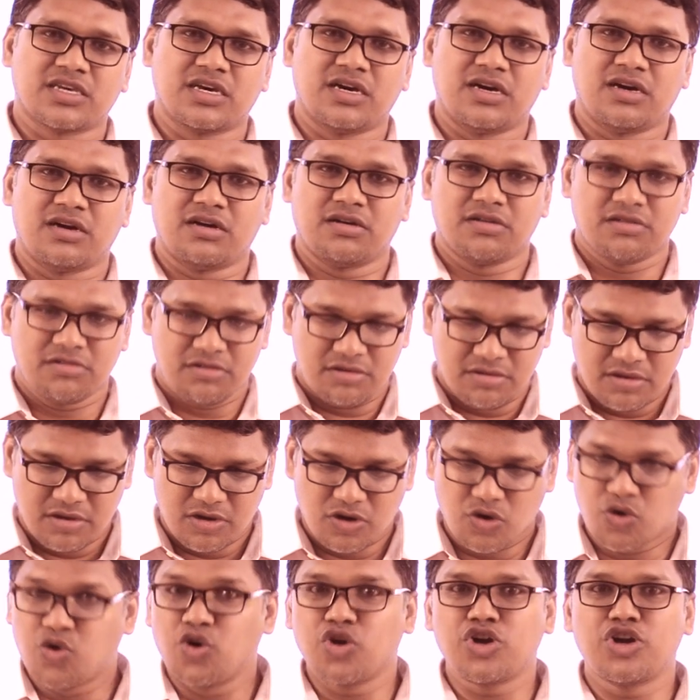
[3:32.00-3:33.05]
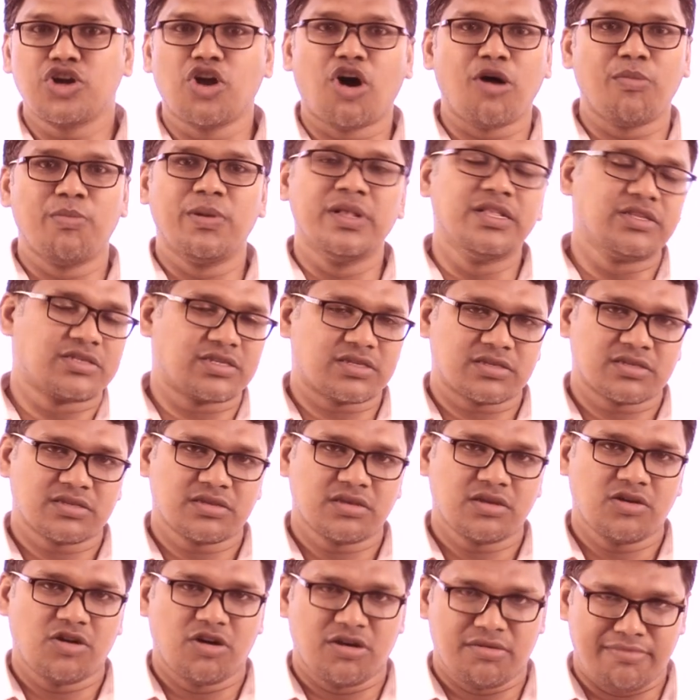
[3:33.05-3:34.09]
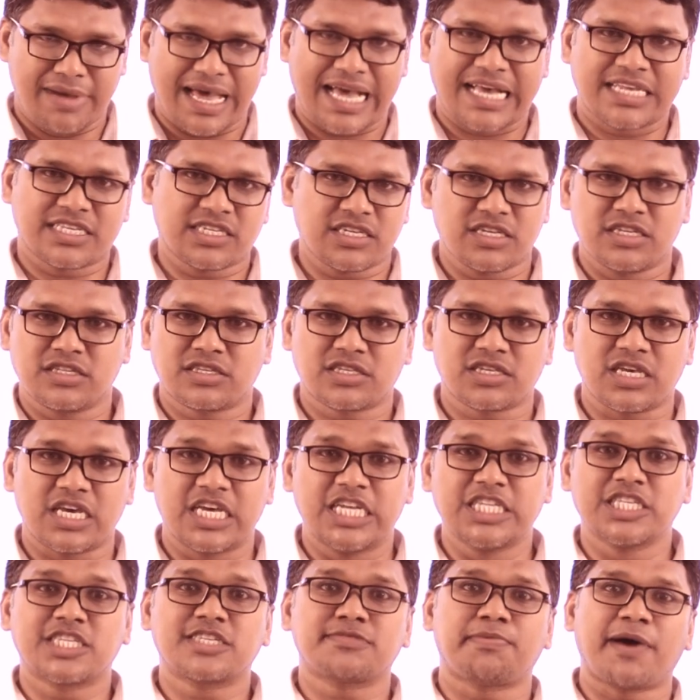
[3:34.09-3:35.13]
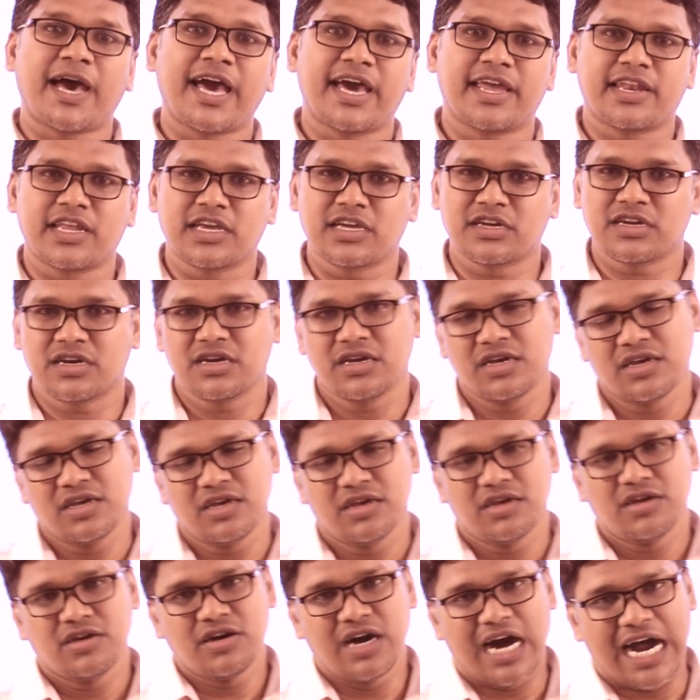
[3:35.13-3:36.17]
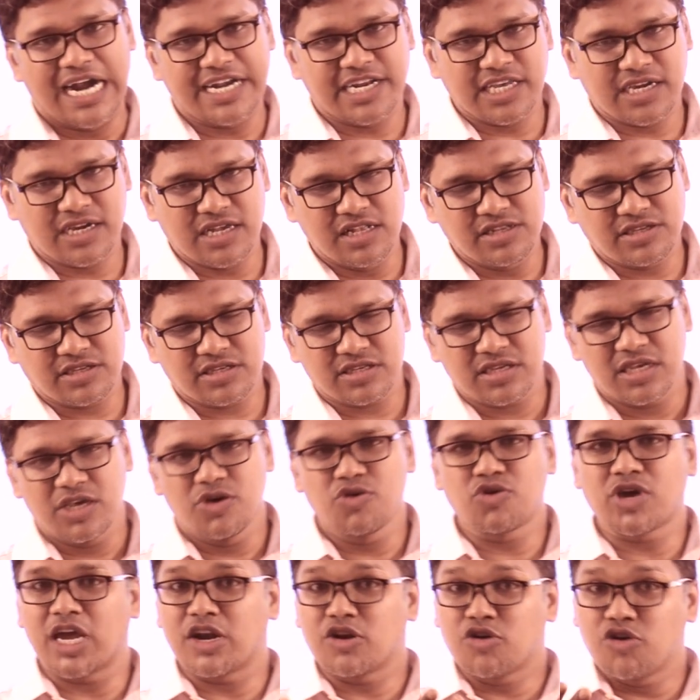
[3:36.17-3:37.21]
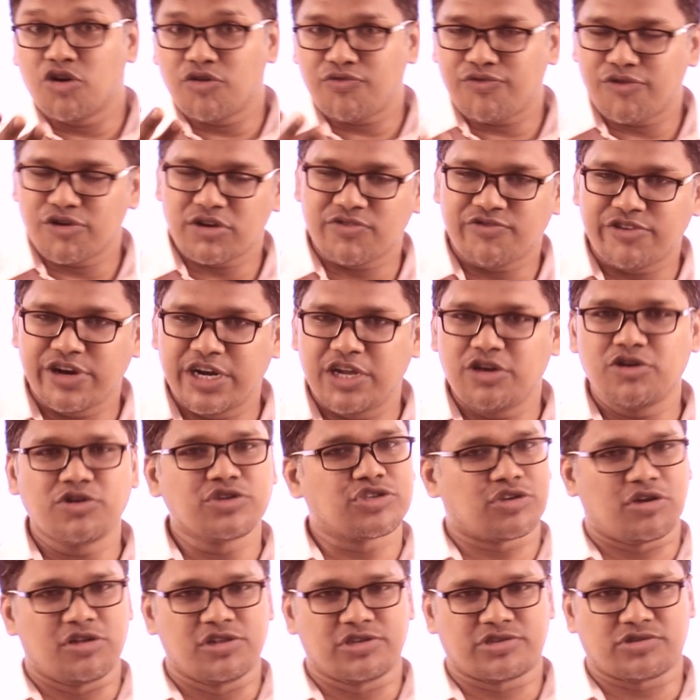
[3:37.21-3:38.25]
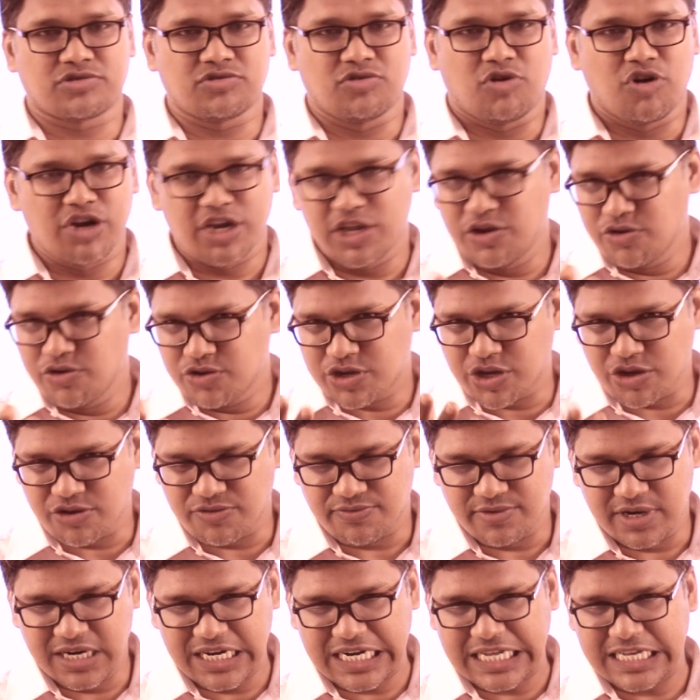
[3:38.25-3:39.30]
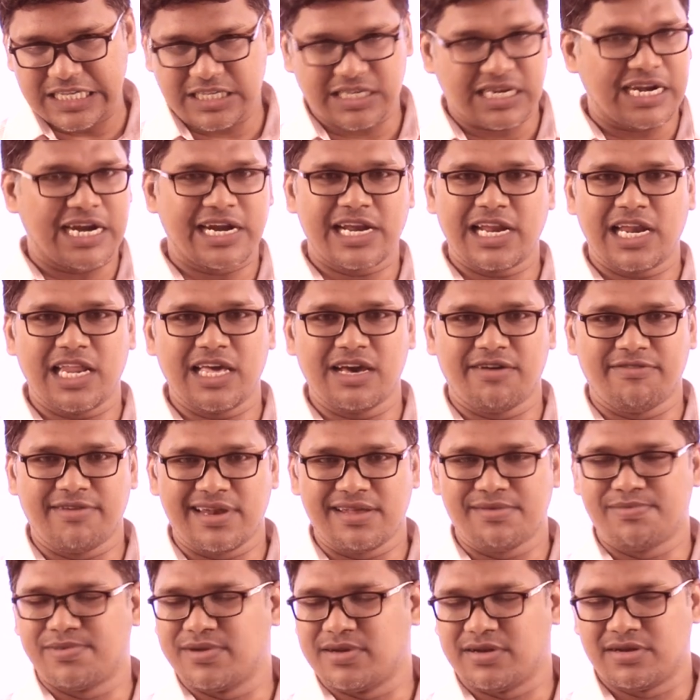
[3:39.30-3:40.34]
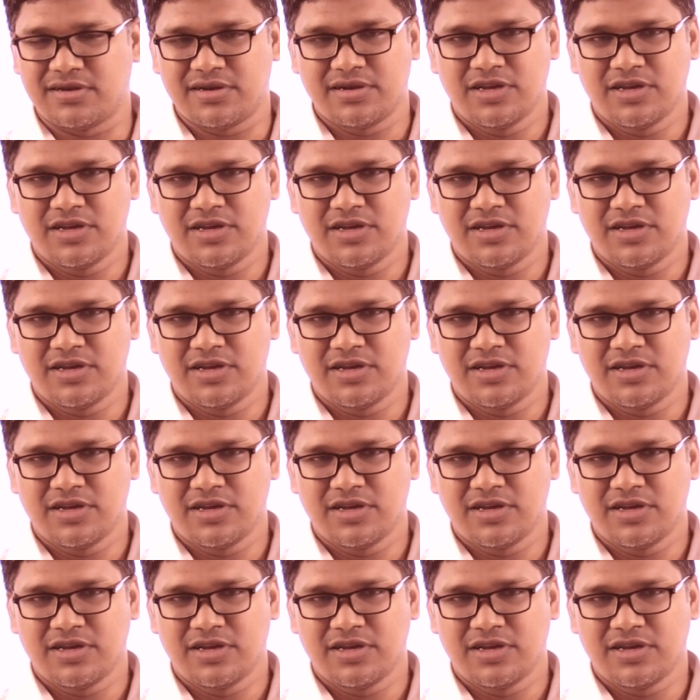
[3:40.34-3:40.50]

good novels or magazines, inspiring articles. You can go for videos also on YouTube. It is readily available.